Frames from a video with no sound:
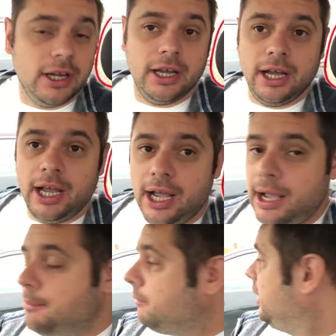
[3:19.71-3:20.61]

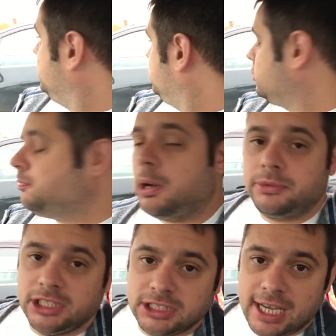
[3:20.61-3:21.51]
Um, Rachel just
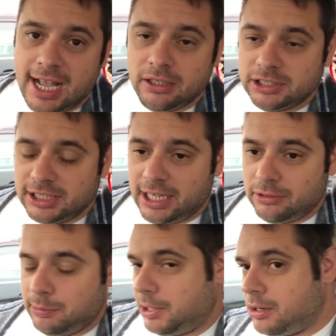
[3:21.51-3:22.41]
popped into Aldi
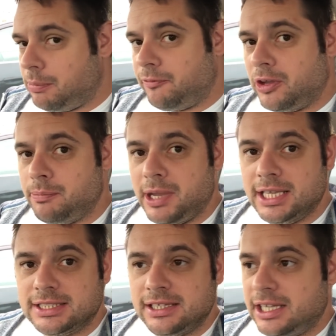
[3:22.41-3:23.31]
now to pick up a few
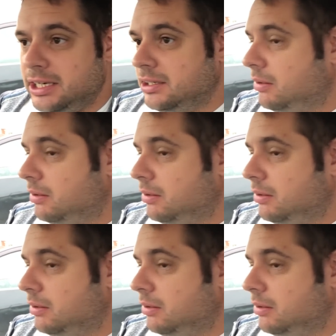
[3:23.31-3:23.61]
bits, and then